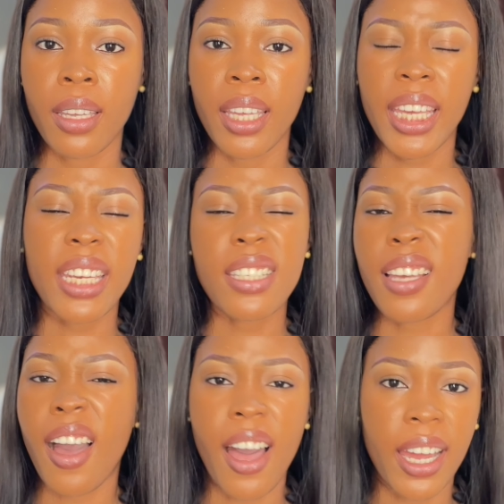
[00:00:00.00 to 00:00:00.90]
It is
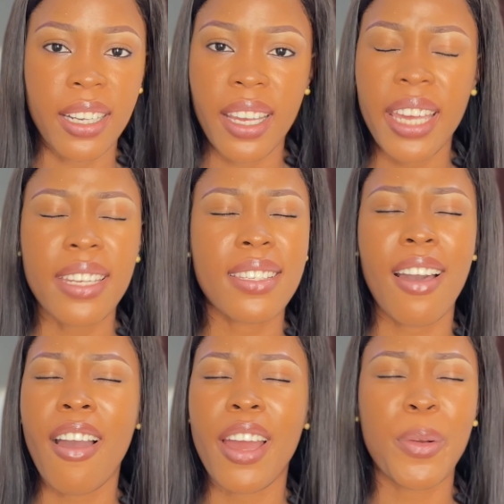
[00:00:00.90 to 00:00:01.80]
hard. It is
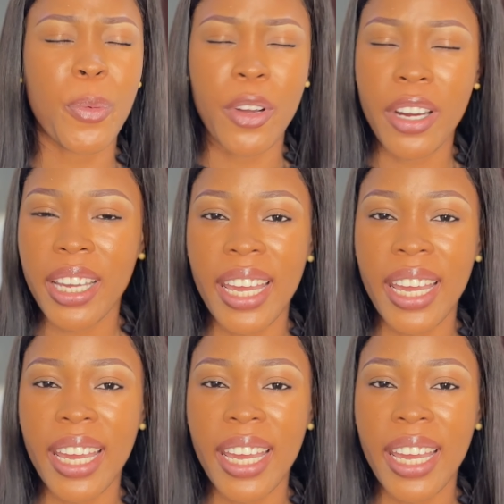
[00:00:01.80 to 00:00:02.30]
hard work.